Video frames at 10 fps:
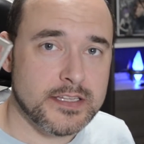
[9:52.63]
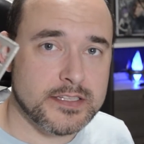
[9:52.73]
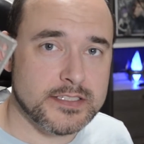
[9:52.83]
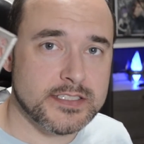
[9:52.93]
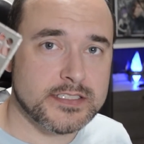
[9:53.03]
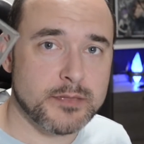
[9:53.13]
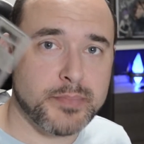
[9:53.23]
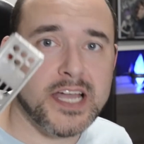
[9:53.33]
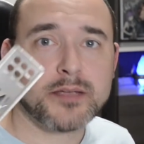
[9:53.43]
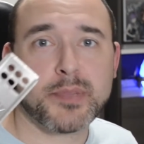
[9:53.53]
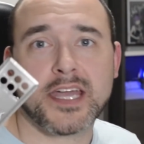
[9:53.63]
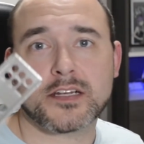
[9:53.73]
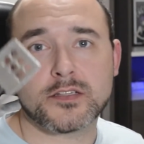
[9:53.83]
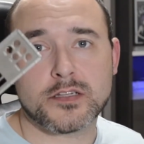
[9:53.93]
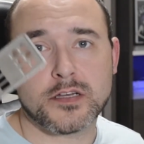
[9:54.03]
This is the back
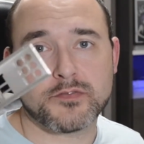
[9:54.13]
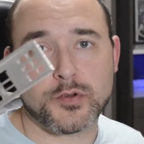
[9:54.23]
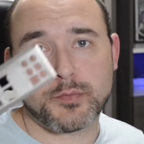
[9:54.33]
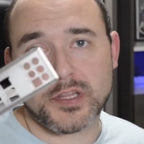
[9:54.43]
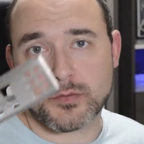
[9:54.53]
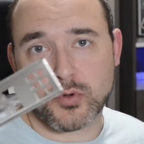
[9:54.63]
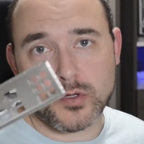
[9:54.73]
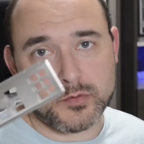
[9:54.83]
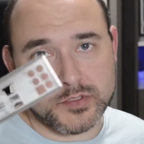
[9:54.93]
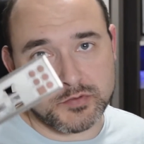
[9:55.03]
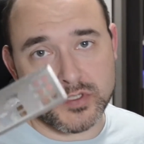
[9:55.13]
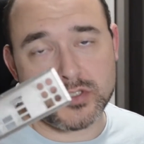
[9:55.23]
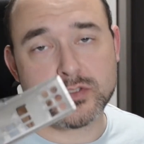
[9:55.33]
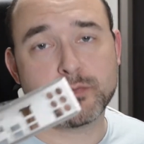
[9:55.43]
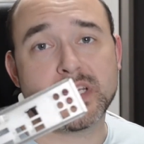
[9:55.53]
panel of your motherboard, which would
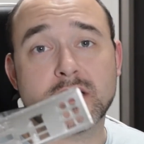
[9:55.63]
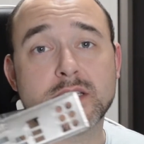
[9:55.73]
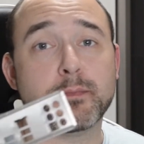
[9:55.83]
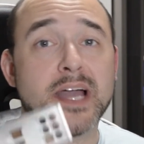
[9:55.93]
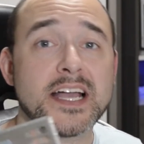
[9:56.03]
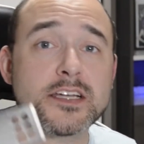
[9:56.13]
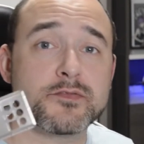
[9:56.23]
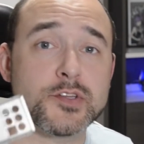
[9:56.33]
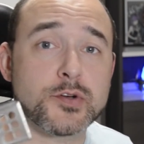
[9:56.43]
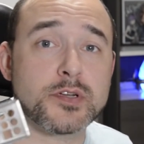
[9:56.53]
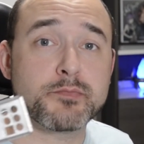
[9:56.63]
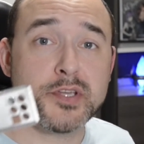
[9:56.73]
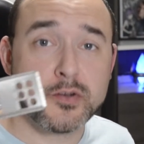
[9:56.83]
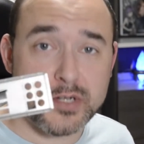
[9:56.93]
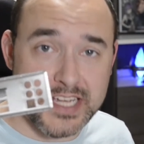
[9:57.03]
also be on the back of your
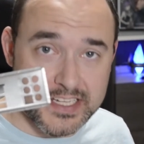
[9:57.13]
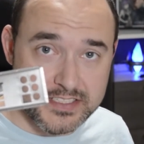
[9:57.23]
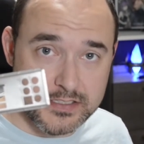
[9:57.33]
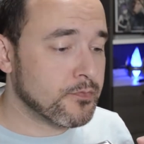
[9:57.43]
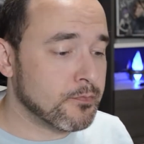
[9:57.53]
computer case.